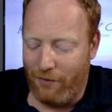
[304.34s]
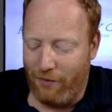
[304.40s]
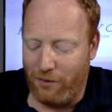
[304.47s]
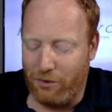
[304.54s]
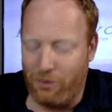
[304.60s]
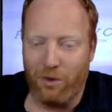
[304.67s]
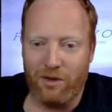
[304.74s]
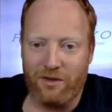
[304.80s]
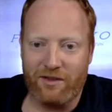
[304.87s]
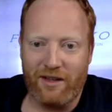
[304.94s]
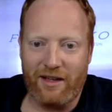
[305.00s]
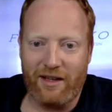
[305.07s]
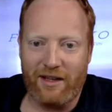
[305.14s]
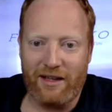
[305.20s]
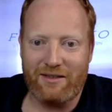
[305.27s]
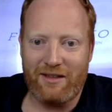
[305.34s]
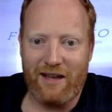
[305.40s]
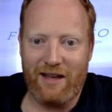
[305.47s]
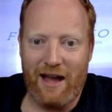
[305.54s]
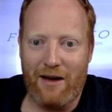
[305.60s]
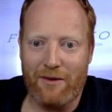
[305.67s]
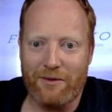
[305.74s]
do words like this
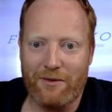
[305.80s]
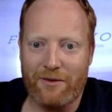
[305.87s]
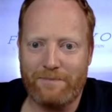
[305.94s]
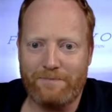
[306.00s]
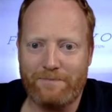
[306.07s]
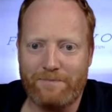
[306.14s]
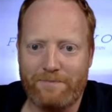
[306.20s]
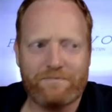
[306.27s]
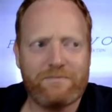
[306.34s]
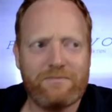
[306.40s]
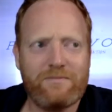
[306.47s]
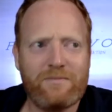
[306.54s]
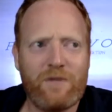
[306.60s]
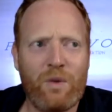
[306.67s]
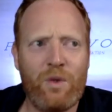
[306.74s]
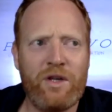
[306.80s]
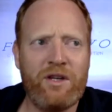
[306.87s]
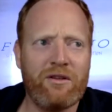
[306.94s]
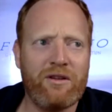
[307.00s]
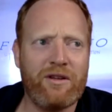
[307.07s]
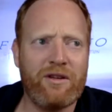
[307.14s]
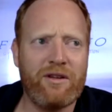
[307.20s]
sound when
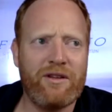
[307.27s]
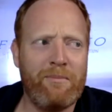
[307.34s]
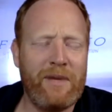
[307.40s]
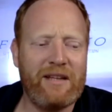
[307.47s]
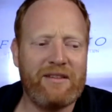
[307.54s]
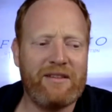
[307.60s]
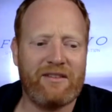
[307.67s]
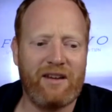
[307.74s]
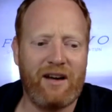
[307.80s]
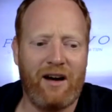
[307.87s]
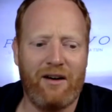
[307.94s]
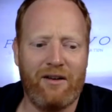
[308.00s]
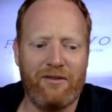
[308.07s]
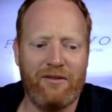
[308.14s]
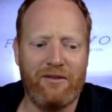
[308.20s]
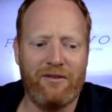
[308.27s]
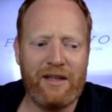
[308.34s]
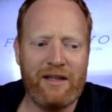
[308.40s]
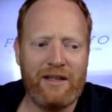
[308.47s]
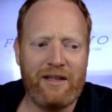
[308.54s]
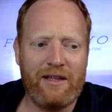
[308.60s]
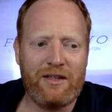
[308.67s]
you're in the midst of
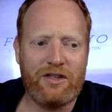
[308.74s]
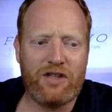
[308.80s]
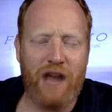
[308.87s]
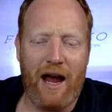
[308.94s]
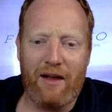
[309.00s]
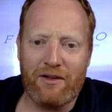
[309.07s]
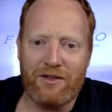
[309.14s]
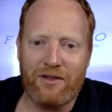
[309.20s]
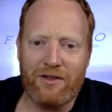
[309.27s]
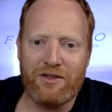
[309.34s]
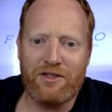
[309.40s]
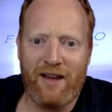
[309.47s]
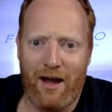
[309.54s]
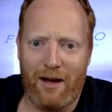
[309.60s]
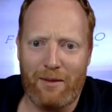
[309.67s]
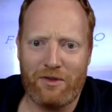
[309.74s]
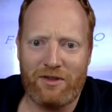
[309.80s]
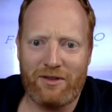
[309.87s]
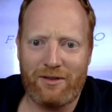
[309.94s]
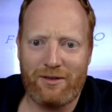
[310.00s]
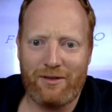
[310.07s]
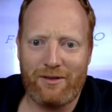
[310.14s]
challenging
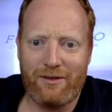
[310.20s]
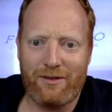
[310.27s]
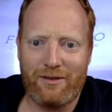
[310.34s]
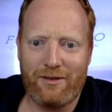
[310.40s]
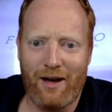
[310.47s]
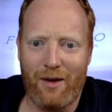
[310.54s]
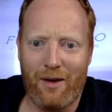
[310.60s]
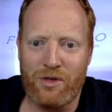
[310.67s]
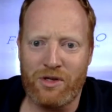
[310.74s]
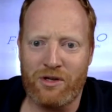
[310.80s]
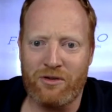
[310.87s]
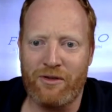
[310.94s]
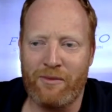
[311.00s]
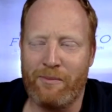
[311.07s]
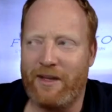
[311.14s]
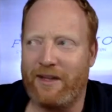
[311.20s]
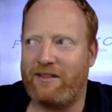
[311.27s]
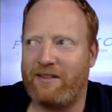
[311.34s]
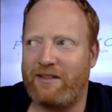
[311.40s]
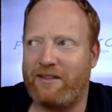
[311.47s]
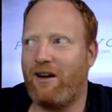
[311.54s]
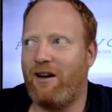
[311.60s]
times, when you're in the
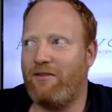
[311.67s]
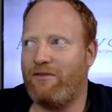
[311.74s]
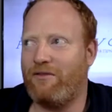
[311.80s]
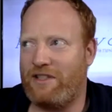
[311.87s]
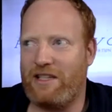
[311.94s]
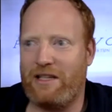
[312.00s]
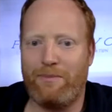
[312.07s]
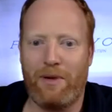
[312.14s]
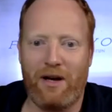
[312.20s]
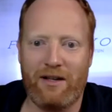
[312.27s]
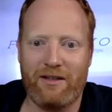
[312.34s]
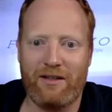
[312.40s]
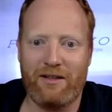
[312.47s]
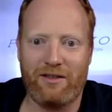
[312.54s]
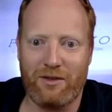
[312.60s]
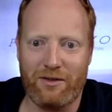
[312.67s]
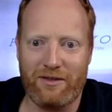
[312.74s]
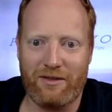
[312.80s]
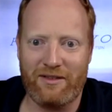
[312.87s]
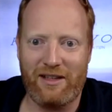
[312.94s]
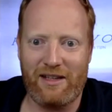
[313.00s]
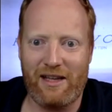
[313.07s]
midst of deep
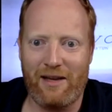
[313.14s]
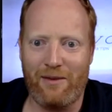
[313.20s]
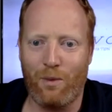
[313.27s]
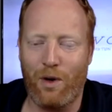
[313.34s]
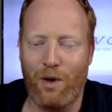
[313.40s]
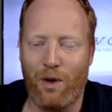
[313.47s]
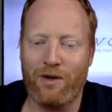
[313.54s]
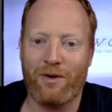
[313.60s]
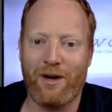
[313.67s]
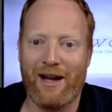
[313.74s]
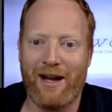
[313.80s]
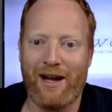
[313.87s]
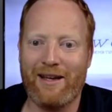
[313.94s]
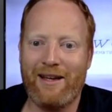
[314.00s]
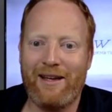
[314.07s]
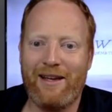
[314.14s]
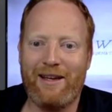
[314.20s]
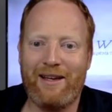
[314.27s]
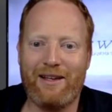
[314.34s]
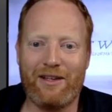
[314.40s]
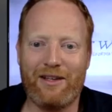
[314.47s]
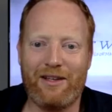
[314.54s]
uncertainty and wondering,
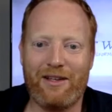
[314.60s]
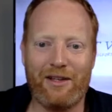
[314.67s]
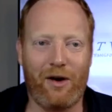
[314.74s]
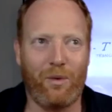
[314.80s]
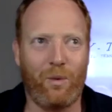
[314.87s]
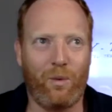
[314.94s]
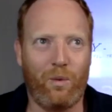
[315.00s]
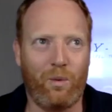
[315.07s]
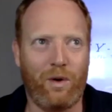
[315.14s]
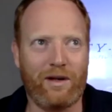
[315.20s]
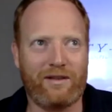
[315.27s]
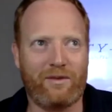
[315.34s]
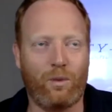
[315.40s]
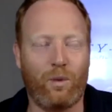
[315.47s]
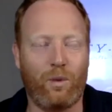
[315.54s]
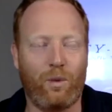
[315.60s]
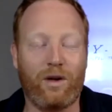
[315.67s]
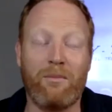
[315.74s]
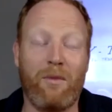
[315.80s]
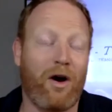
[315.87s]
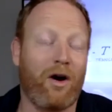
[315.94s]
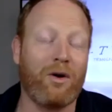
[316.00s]
what
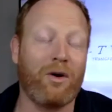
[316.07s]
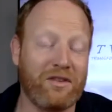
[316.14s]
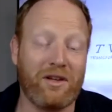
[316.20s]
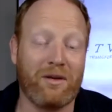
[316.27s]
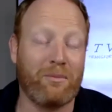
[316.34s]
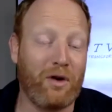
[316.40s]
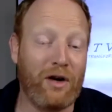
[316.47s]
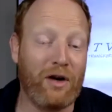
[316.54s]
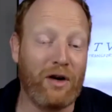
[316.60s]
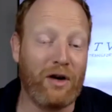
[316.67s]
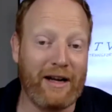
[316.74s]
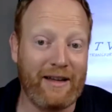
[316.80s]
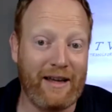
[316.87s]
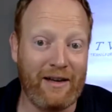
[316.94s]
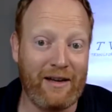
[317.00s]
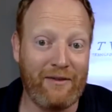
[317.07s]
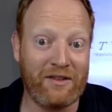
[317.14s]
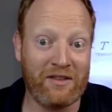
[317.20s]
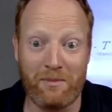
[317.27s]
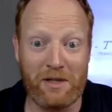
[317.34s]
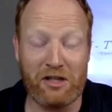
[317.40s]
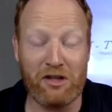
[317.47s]
tomorrow is going to bring and if it's
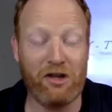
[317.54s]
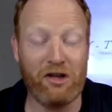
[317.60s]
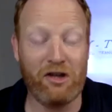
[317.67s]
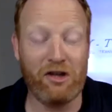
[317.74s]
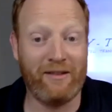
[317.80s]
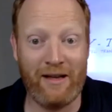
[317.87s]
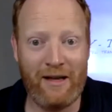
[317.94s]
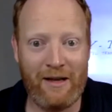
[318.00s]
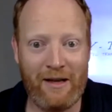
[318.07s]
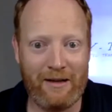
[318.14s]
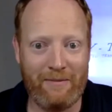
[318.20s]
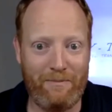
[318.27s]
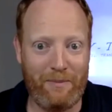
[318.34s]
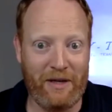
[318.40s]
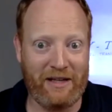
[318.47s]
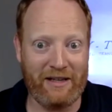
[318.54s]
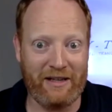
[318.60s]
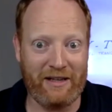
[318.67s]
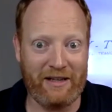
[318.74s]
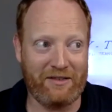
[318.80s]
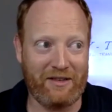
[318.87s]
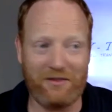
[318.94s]
going to be good,
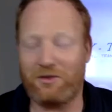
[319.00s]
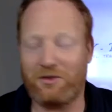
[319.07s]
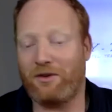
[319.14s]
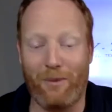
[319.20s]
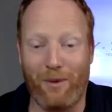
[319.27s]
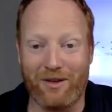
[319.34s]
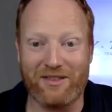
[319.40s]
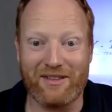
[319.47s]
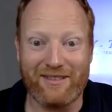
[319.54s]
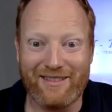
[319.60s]
because yesterday wasn't,